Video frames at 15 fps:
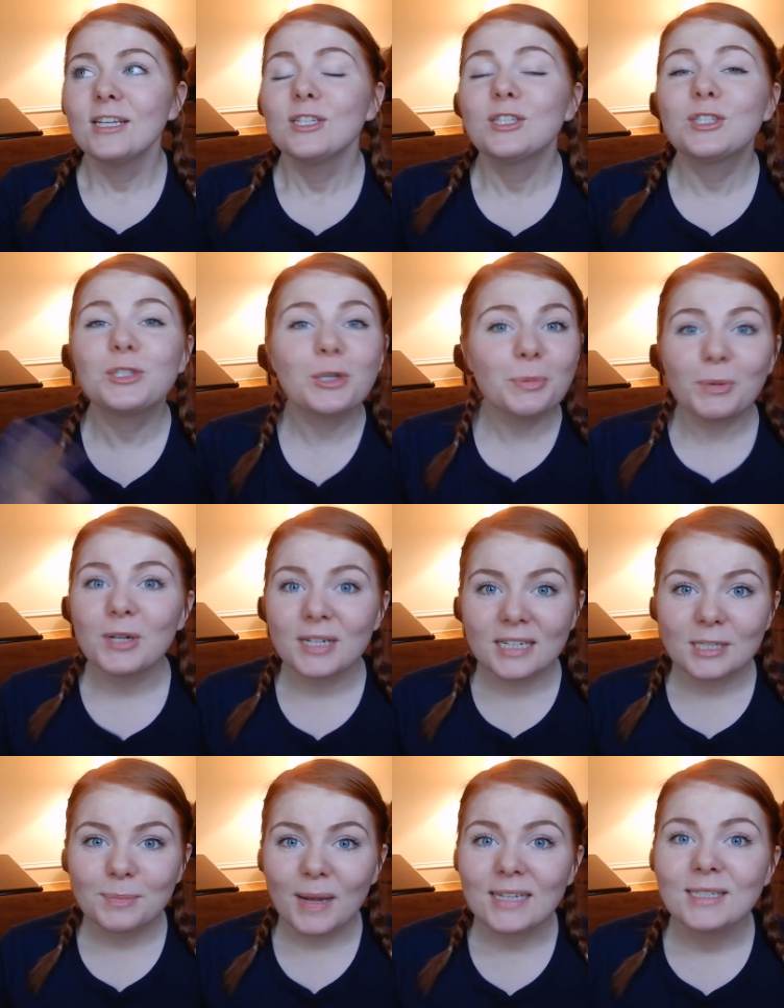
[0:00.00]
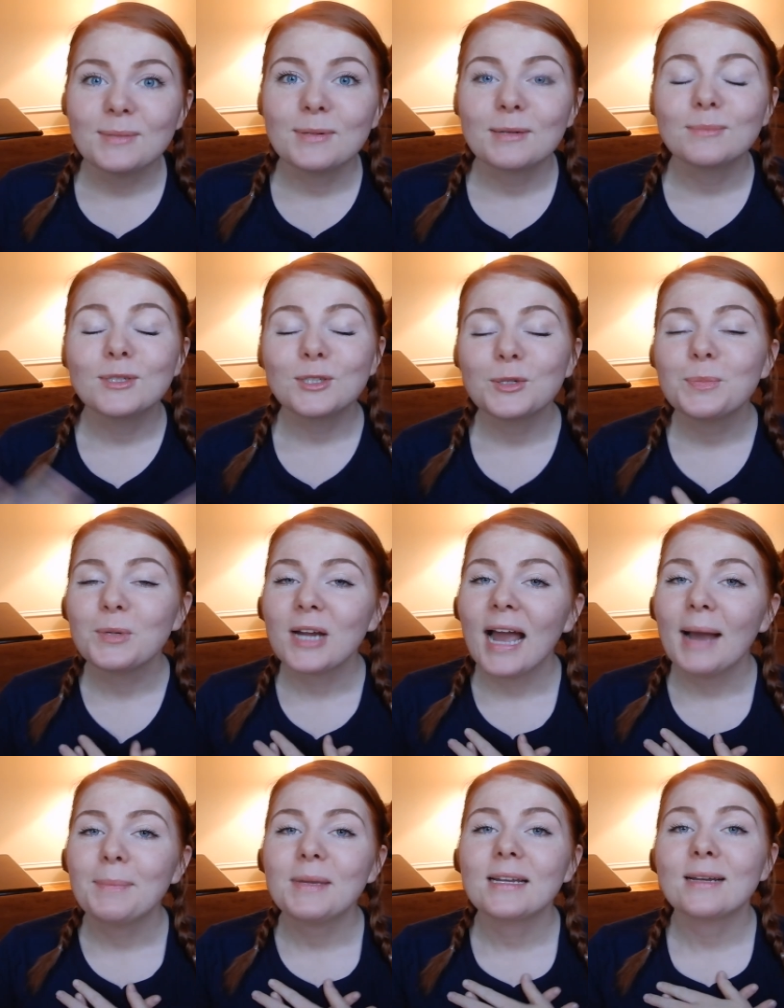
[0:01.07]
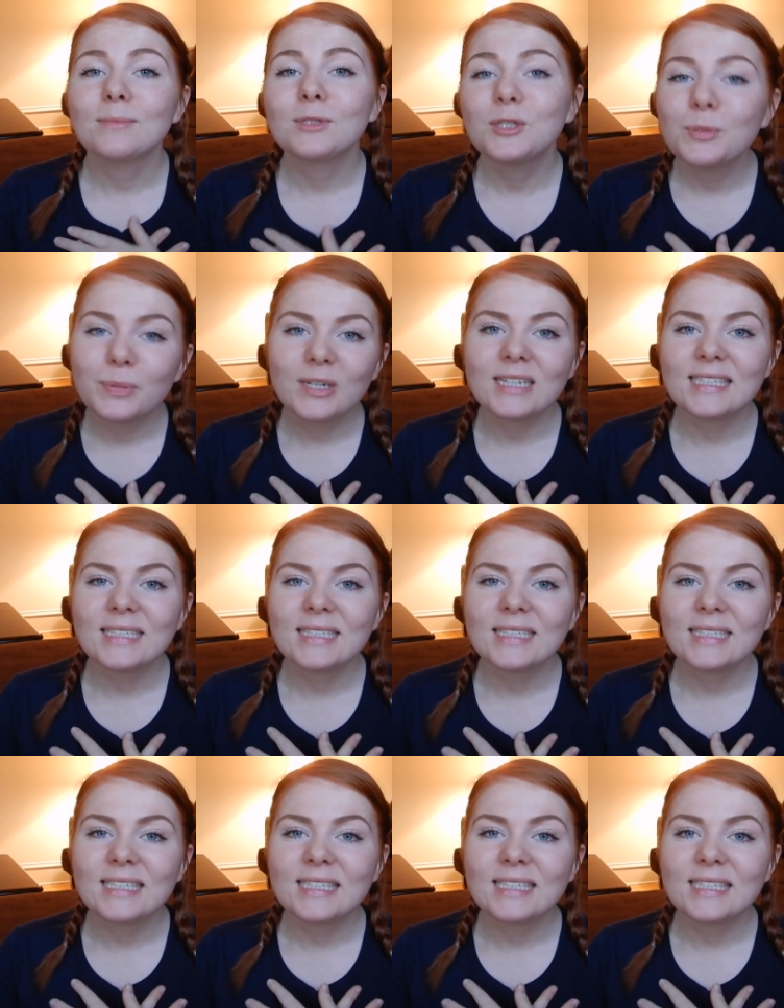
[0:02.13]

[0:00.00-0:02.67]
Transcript: super unexpected, but I'm super happy and I'm super